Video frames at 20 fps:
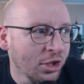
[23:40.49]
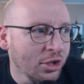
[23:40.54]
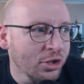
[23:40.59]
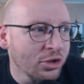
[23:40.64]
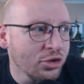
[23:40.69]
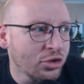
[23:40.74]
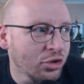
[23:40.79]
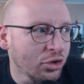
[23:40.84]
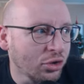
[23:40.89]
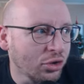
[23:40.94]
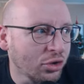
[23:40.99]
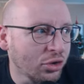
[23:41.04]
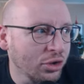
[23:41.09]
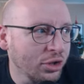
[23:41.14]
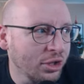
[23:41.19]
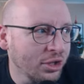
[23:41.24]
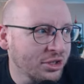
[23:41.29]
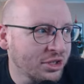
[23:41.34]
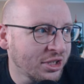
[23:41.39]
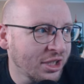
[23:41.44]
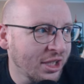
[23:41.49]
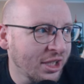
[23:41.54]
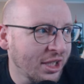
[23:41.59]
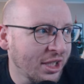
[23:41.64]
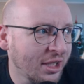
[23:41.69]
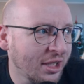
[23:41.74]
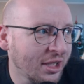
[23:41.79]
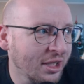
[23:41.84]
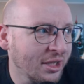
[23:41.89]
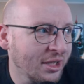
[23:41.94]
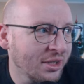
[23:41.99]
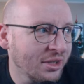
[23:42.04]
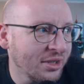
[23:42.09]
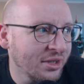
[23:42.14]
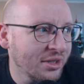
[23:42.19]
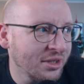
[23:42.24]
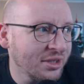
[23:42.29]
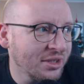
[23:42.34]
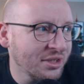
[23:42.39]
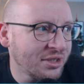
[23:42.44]
So you can see here,
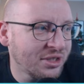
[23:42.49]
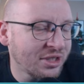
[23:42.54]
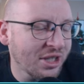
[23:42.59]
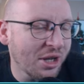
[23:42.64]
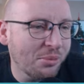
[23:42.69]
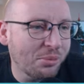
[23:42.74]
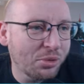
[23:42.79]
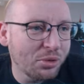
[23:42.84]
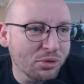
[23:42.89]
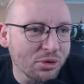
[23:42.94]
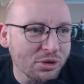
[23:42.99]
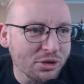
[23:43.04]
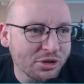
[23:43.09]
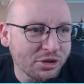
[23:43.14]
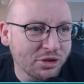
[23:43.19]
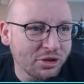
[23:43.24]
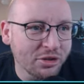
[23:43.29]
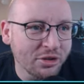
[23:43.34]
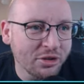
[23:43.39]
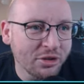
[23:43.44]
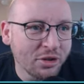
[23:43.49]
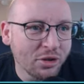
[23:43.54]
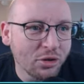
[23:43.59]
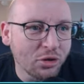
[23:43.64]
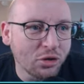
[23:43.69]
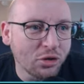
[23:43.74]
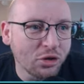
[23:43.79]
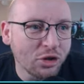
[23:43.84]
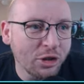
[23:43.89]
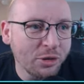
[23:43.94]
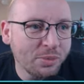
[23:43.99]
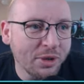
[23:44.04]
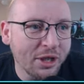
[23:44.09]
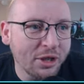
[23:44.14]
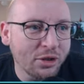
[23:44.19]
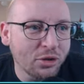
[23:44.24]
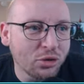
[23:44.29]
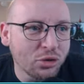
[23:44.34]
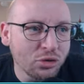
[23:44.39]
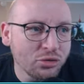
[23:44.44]
Seb Olsen only played
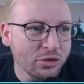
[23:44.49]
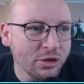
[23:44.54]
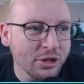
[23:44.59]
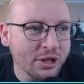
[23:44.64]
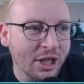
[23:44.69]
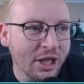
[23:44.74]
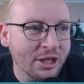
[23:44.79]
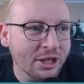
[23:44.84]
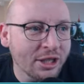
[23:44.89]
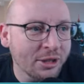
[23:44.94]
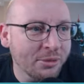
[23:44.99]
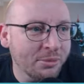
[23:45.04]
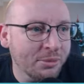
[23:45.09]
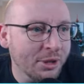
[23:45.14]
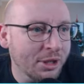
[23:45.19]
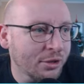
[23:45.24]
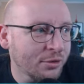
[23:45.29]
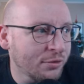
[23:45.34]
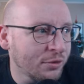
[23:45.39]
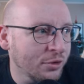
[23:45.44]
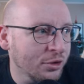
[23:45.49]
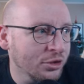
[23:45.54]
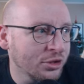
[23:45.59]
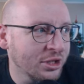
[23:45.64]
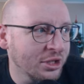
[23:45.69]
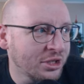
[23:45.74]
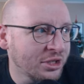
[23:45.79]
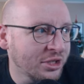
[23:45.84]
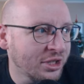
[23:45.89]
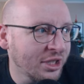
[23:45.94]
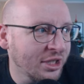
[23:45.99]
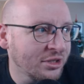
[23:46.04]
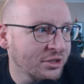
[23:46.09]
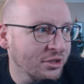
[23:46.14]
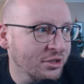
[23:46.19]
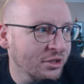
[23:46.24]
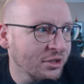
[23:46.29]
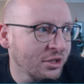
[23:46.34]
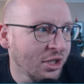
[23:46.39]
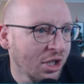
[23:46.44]
198 minutes for us this
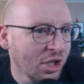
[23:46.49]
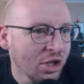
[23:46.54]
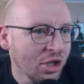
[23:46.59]
season.